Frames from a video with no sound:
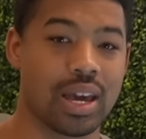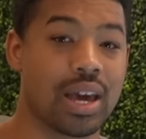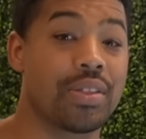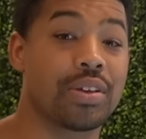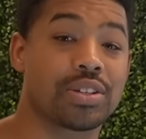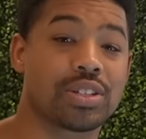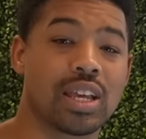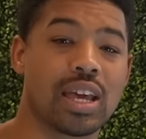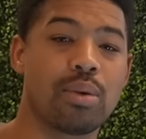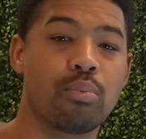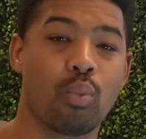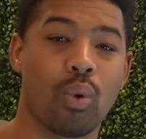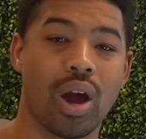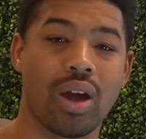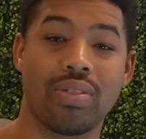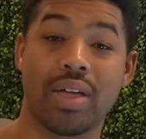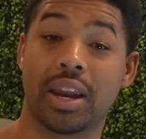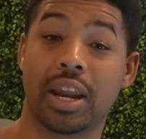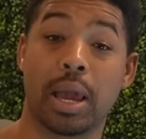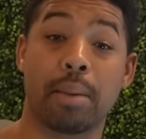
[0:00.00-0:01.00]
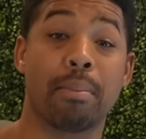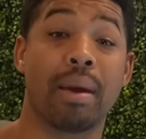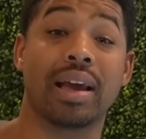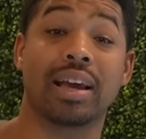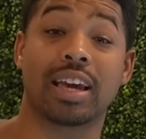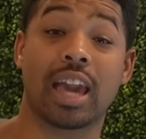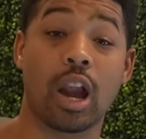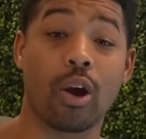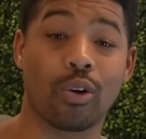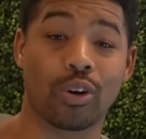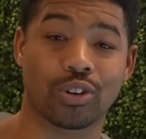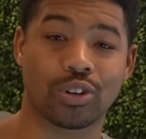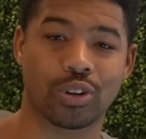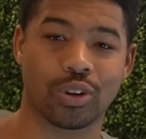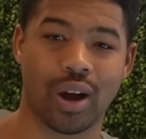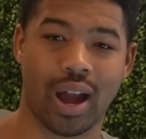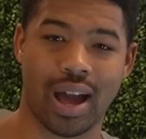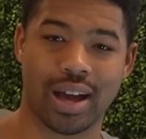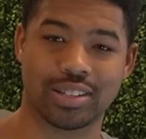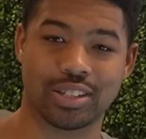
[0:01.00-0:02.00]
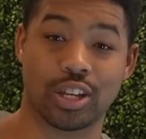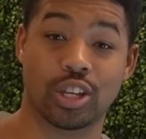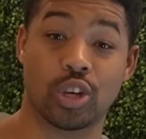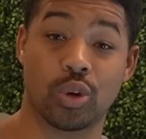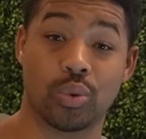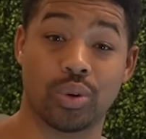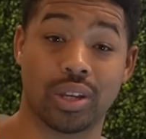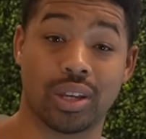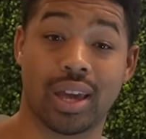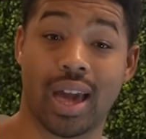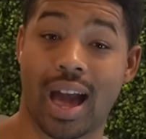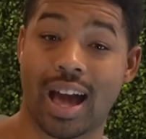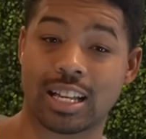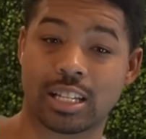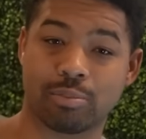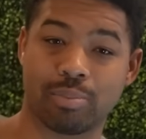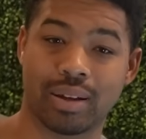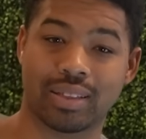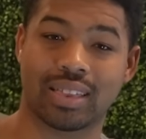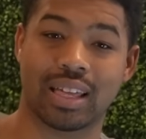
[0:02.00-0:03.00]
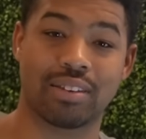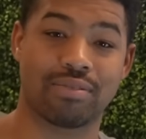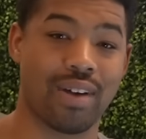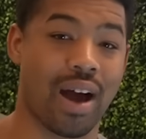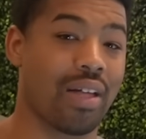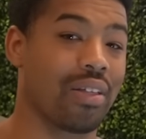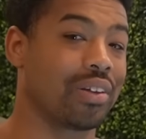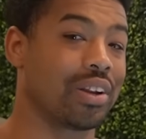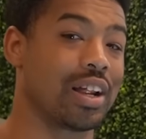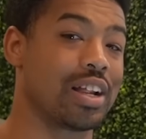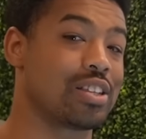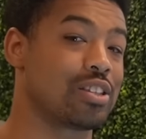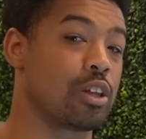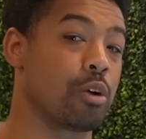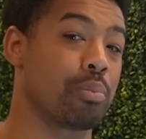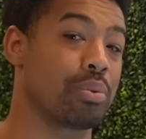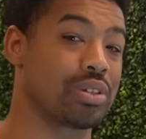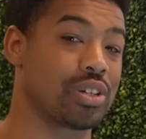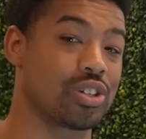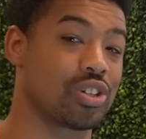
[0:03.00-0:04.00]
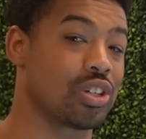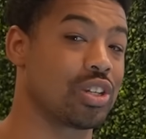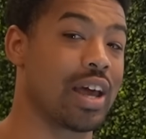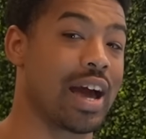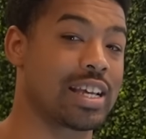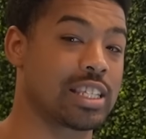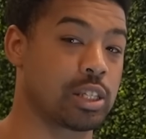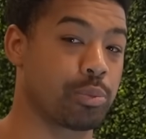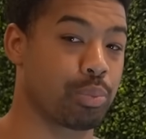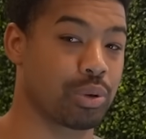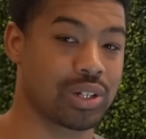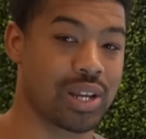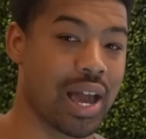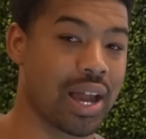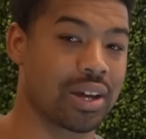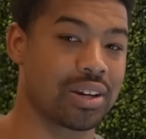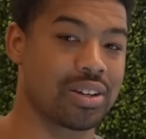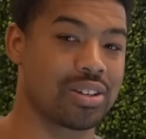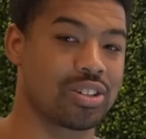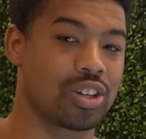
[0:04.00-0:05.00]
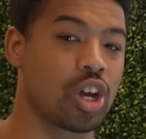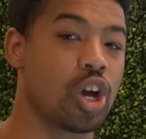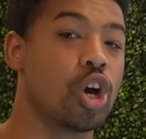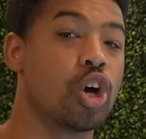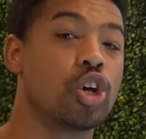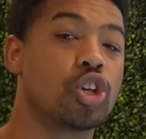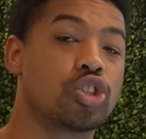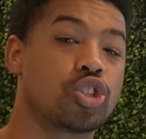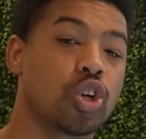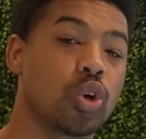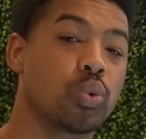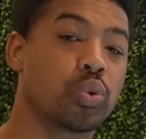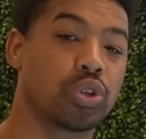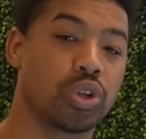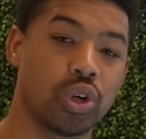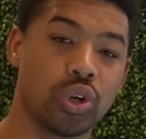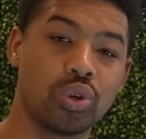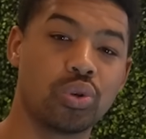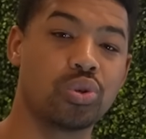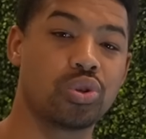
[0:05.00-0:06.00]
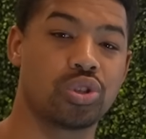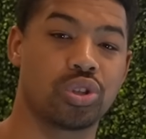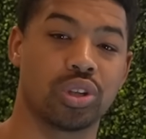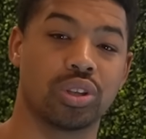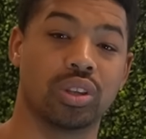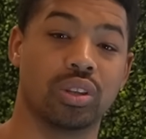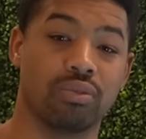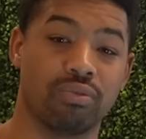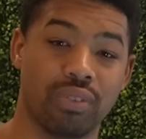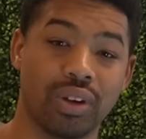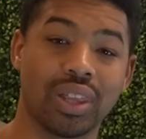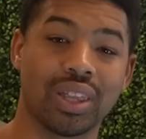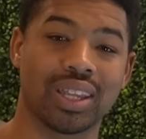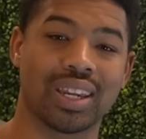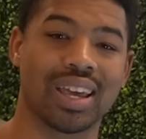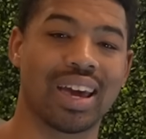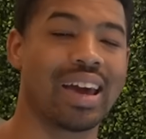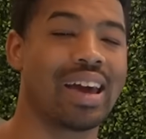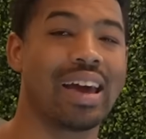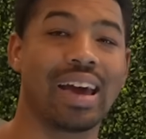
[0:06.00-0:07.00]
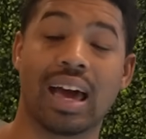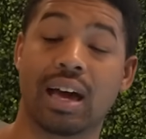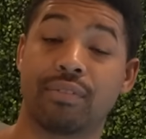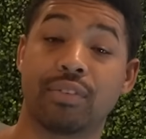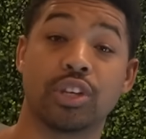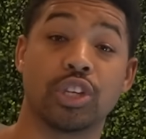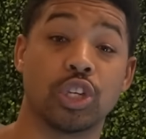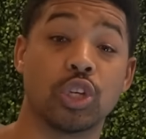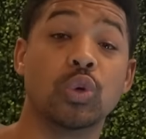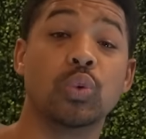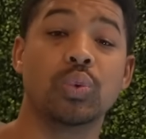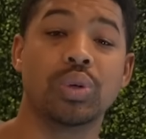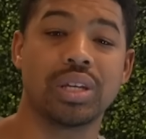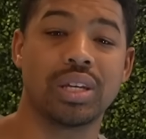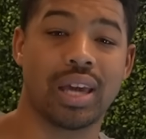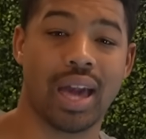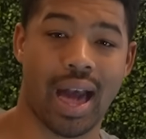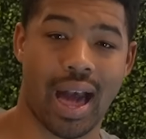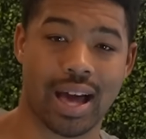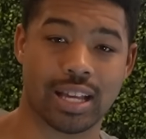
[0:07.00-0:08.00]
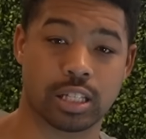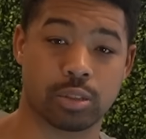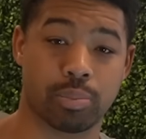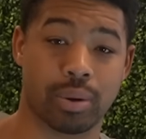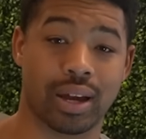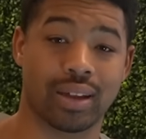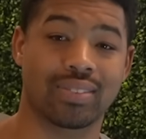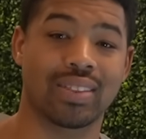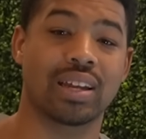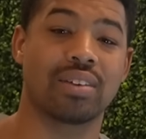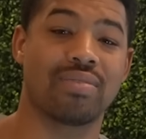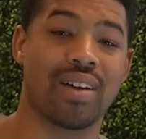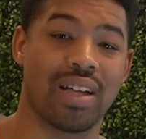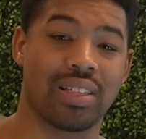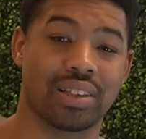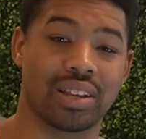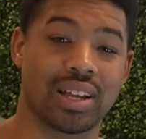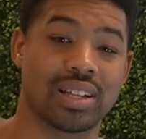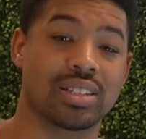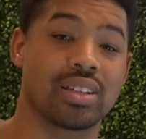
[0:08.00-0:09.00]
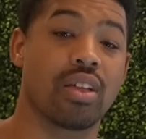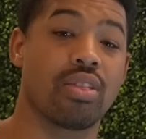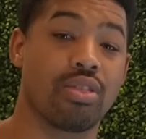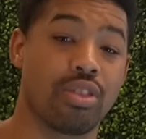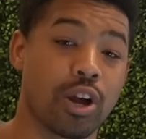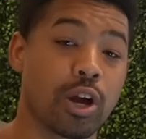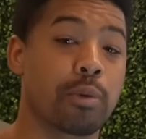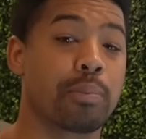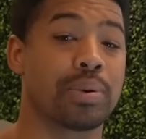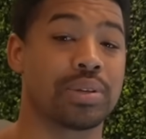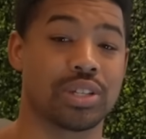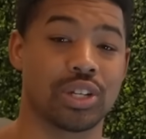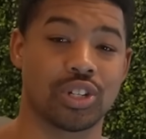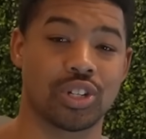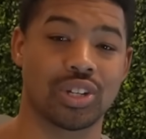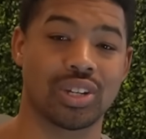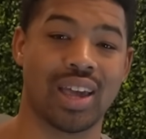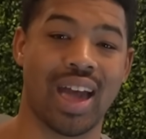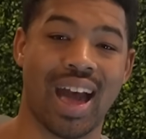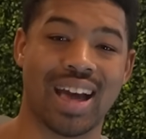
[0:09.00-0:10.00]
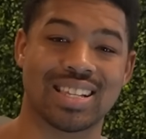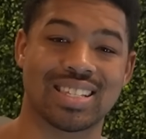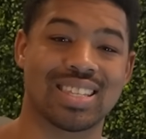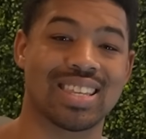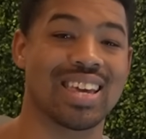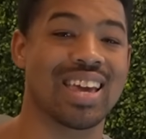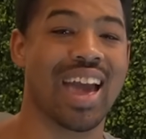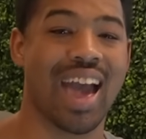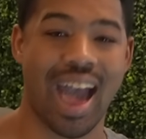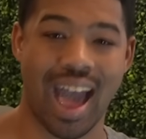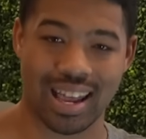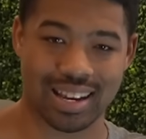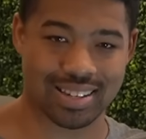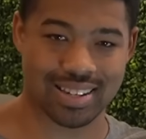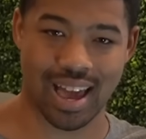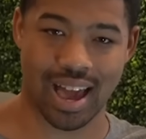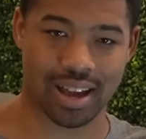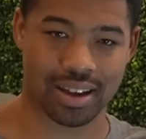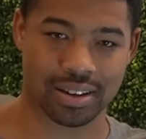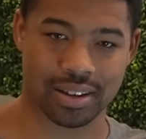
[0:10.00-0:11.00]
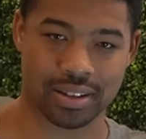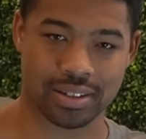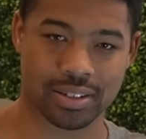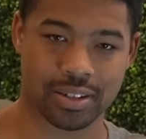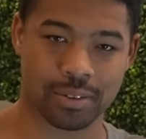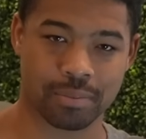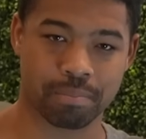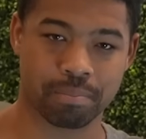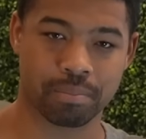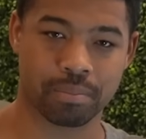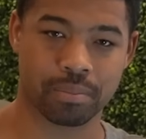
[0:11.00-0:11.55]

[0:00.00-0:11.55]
In the same way that a main character has a unique aspect that validates their position as the protagonist, so too should the villain have a unique aspect that validates their position as the antagonist.